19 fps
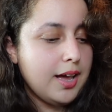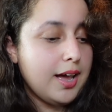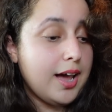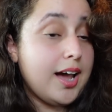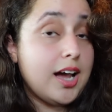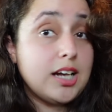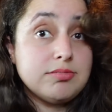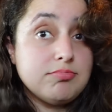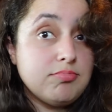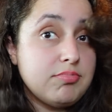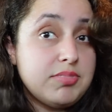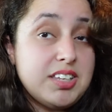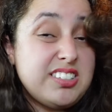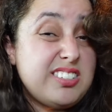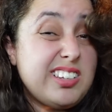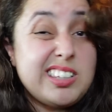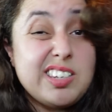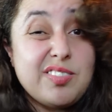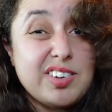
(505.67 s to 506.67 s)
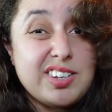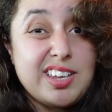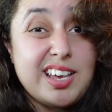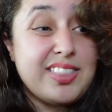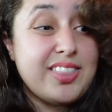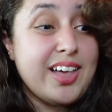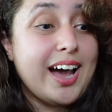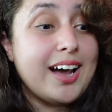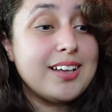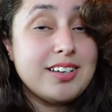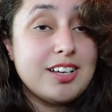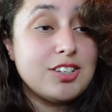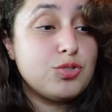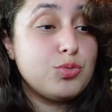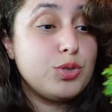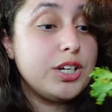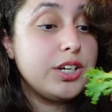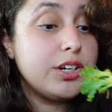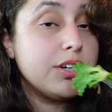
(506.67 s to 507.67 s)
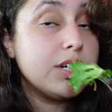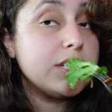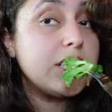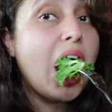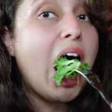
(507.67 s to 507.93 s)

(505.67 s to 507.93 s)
And this doesn't even need that. It's really good.